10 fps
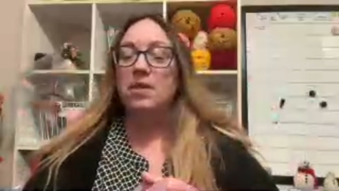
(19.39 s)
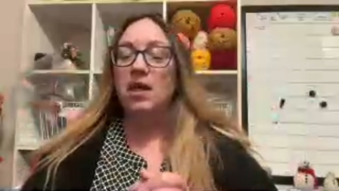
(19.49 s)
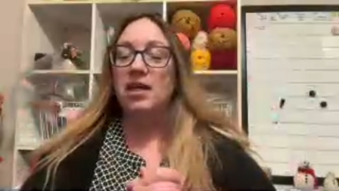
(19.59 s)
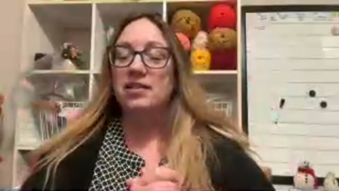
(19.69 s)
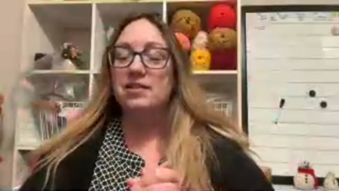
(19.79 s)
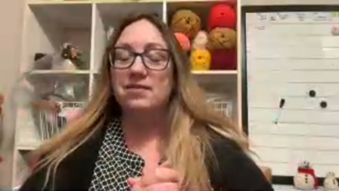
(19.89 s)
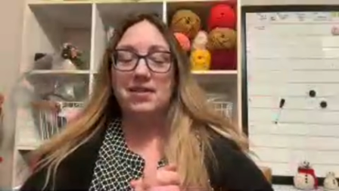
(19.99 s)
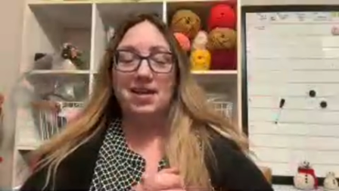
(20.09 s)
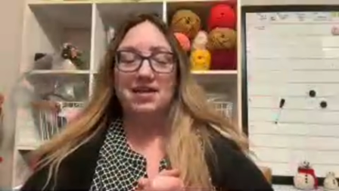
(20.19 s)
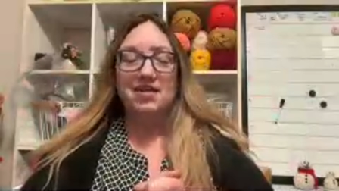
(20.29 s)
Hey,
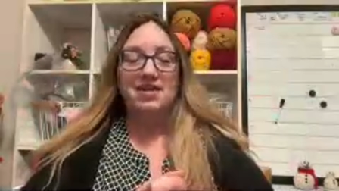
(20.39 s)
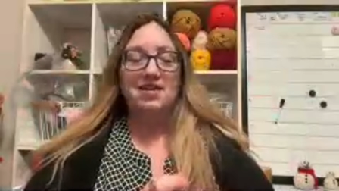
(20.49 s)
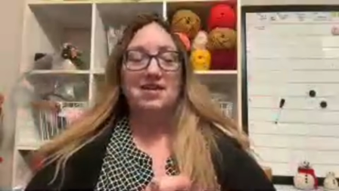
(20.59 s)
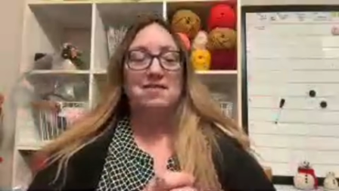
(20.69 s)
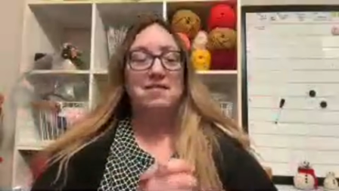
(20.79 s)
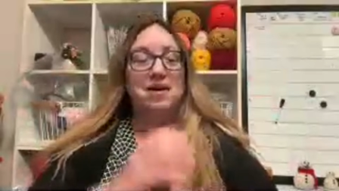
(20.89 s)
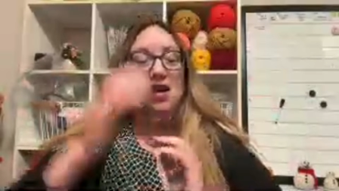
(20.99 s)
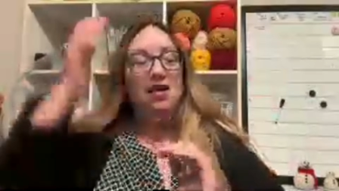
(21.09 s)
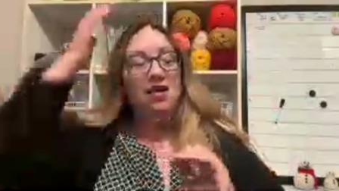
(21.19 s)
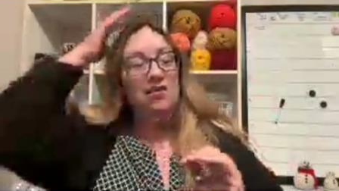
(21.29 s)
Susanna.
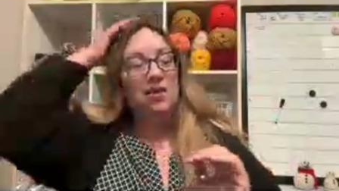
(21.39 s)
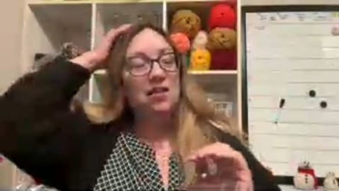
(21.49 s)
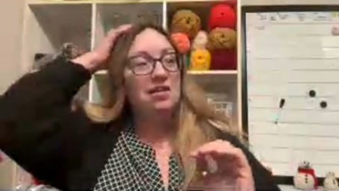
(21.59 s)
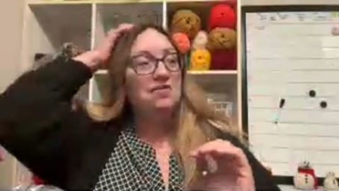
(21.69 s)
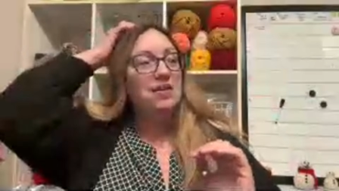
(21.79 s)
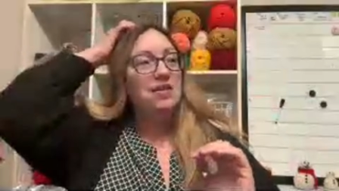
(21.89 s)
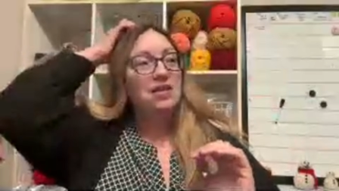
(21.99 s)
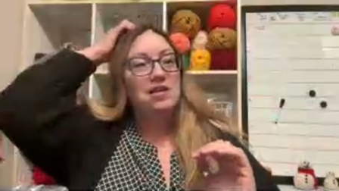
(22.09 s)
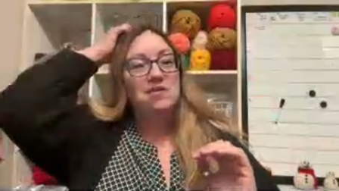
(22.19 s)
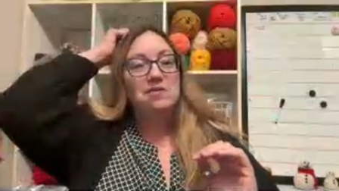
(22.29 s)
Hello, hello,
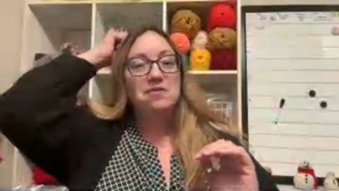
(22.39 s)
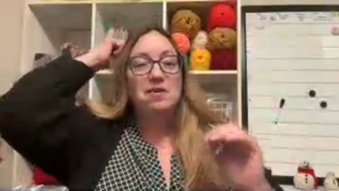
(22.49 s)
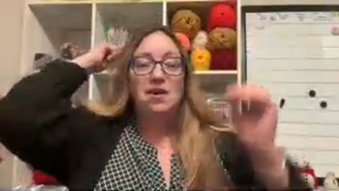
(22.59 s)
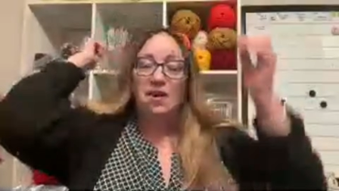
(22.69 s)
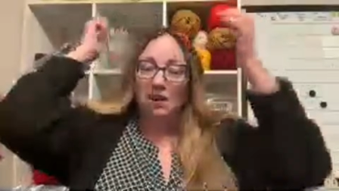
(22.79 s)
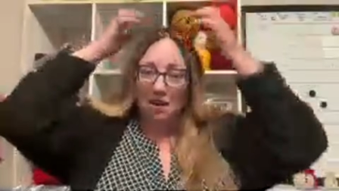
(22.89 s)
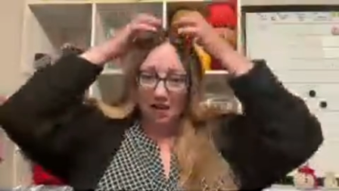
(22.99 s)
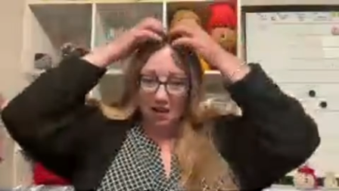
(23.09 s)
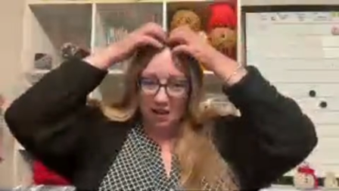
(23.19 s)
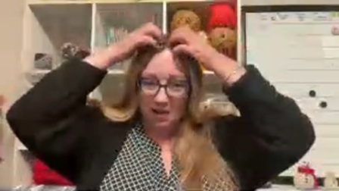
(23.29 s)
hello.
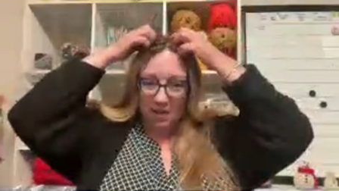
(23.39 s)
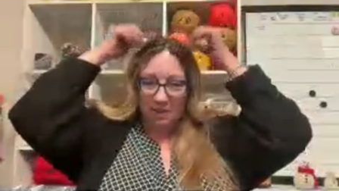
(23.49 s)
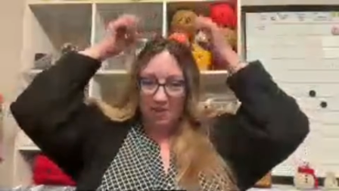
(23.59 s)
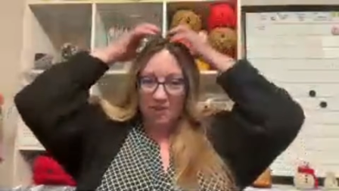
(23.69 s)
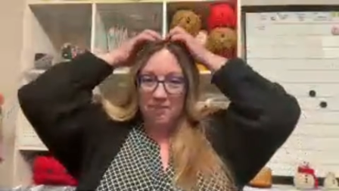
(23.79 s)
Um,